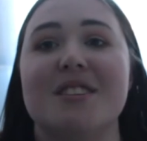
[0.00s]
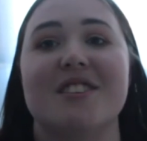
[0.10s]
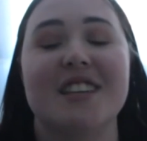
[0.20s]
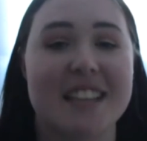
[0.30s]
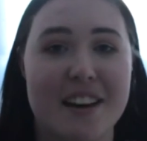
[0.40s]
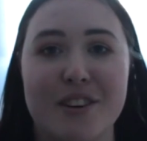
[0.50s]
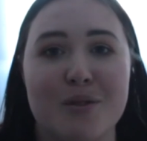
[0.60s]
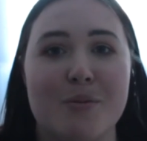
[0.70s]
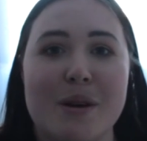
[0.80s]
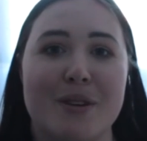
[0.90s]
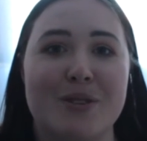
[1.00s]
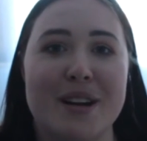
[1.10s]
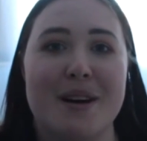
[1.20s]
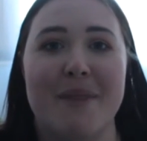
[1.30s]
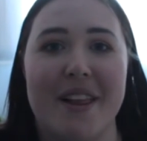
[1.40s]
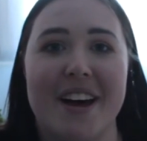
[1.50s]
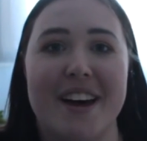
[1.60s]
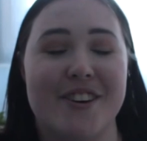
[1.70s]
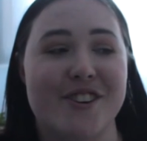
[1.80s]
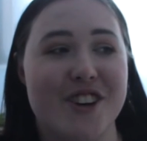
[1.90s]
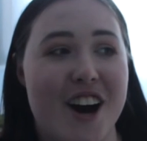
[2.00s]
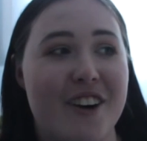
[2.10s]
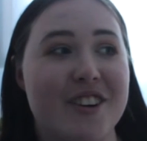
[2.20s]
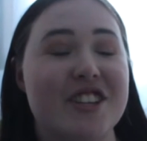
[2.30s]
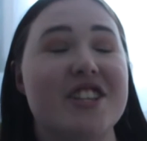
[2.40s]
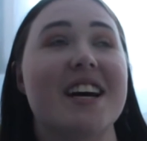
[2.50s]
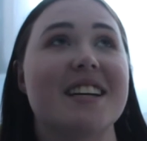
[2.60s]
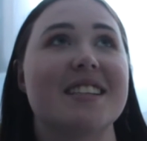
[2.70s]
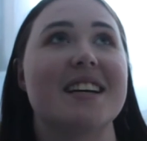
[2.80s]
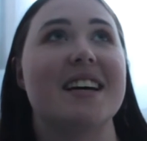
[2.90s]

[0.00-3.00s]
stories ever will be between a mother and her child and she has